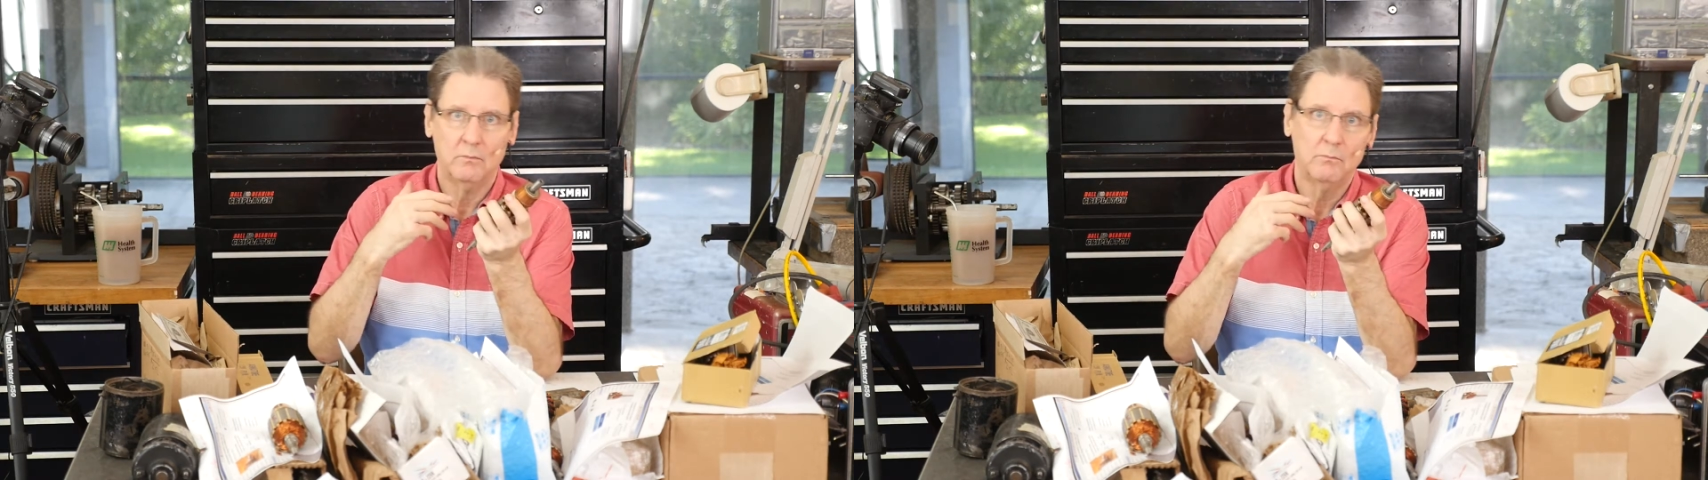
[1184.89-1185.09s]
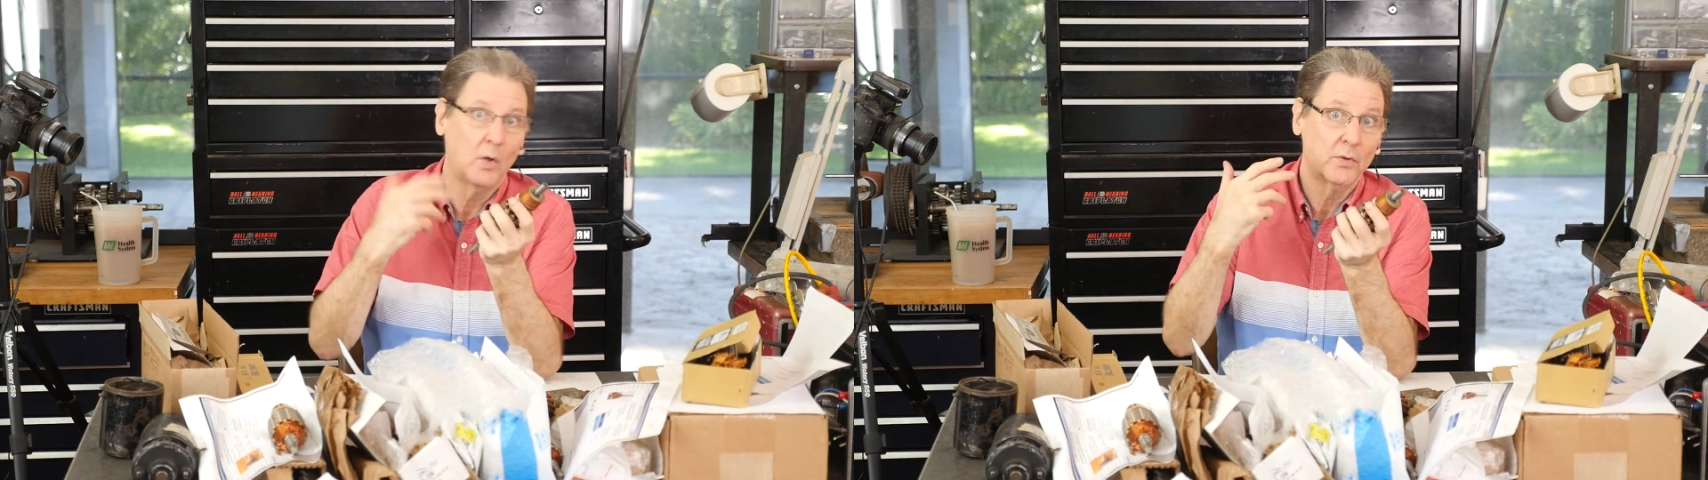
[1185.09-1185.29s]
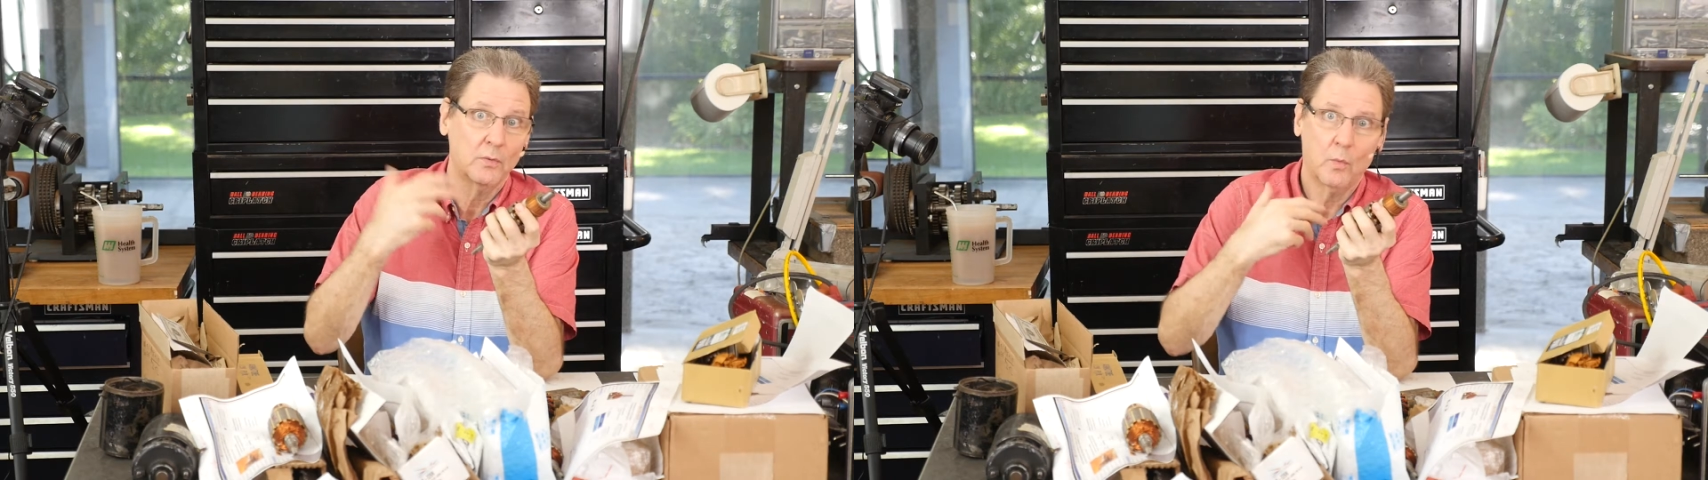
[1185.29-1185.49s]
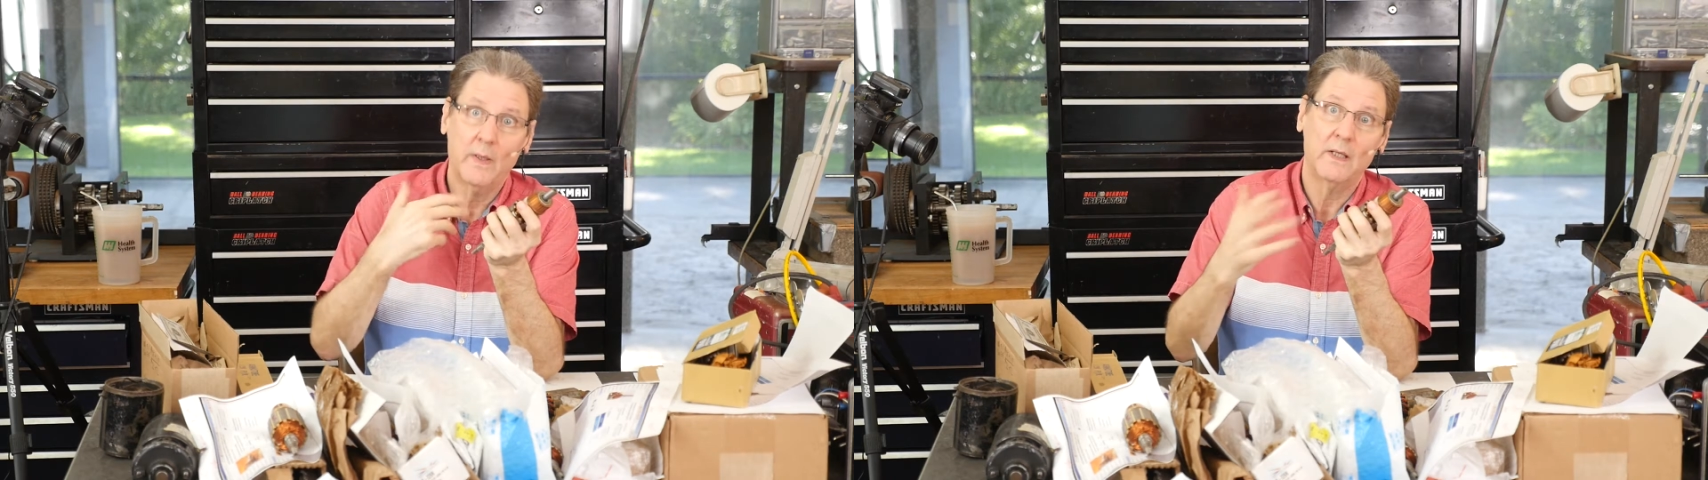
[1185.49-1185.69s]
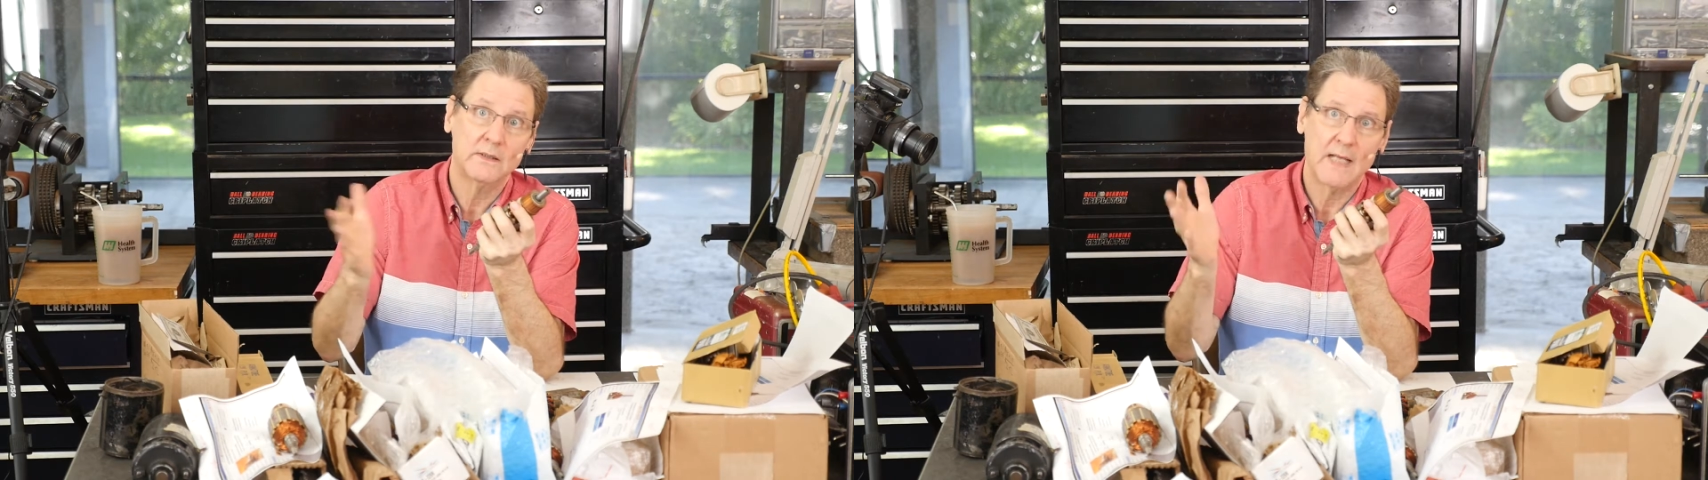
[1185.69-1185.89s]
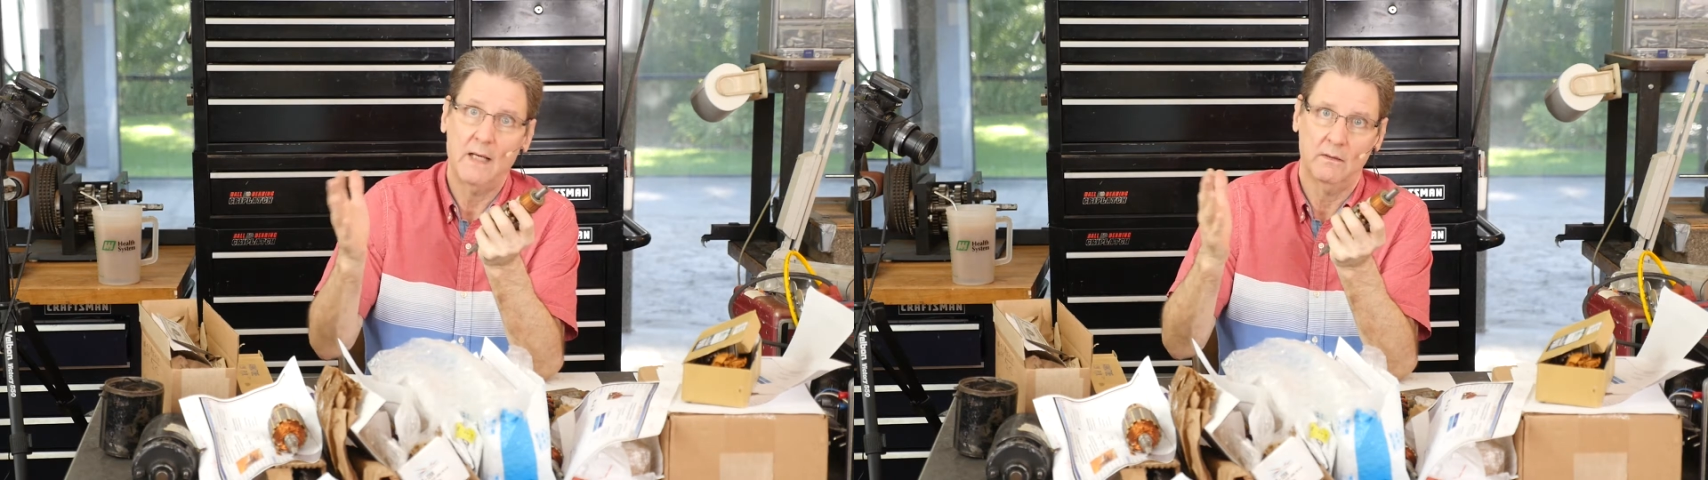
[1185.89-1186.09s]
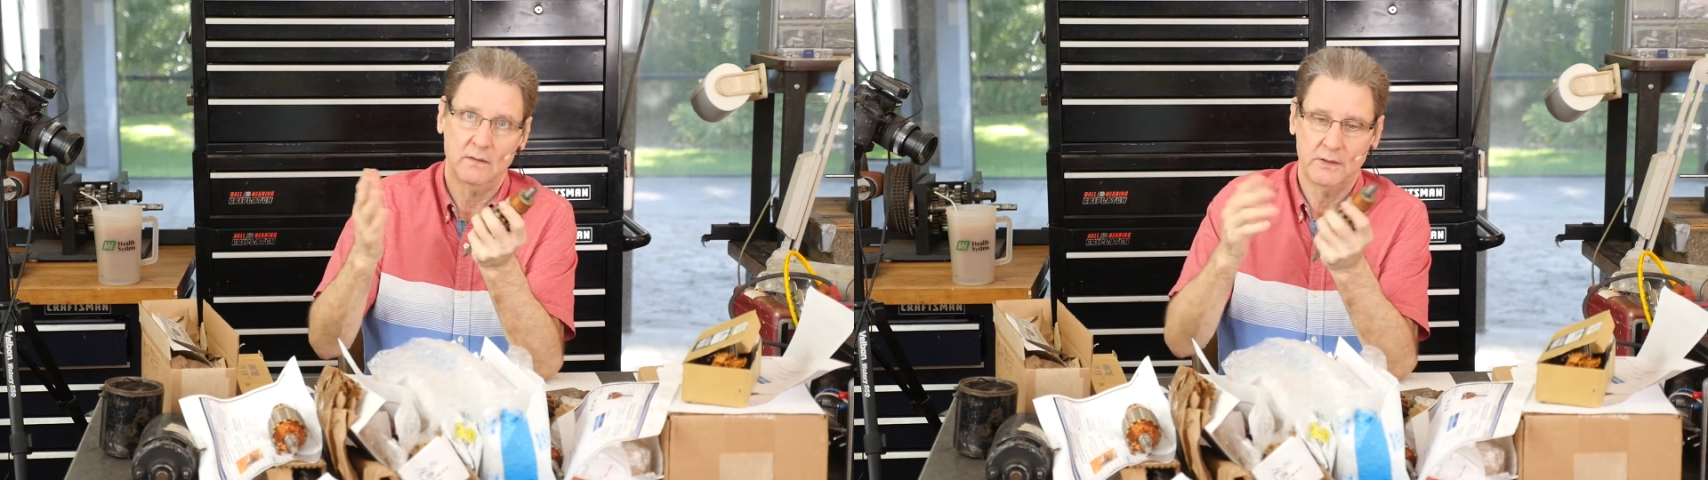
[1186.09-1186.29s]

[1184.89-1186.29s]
motor wears out.